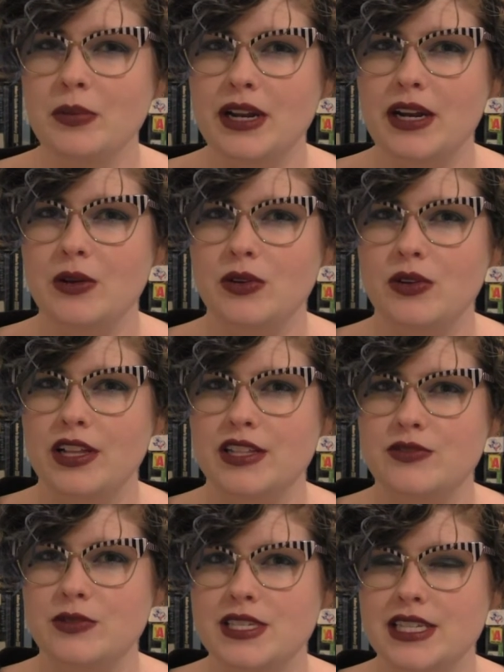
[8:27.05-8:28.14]
but I know there are lots
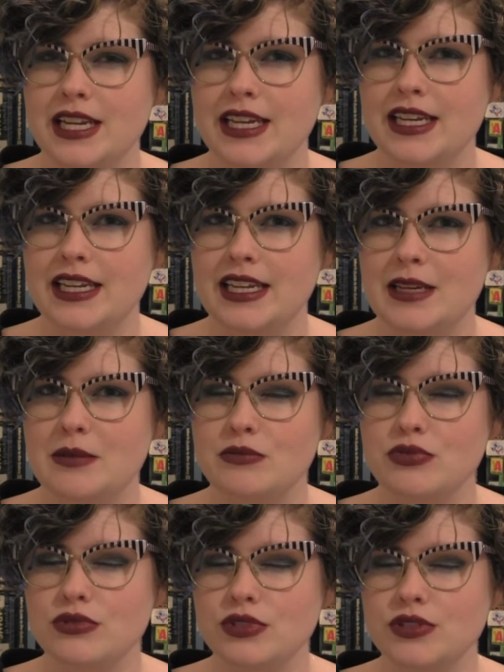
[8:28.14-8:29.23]
of ways that I can
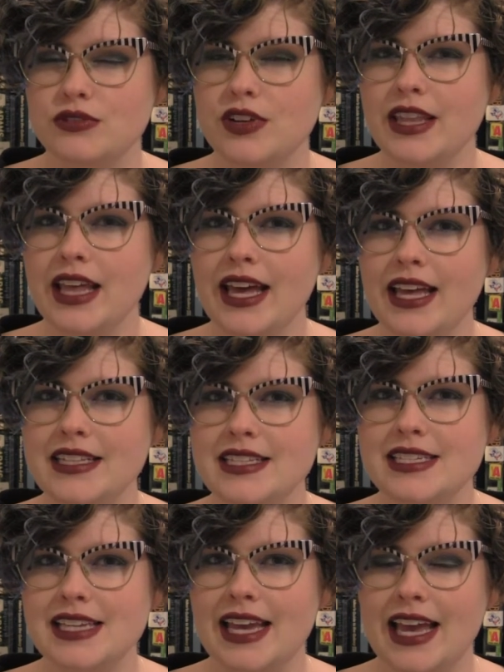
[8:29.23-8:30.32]
improve on that.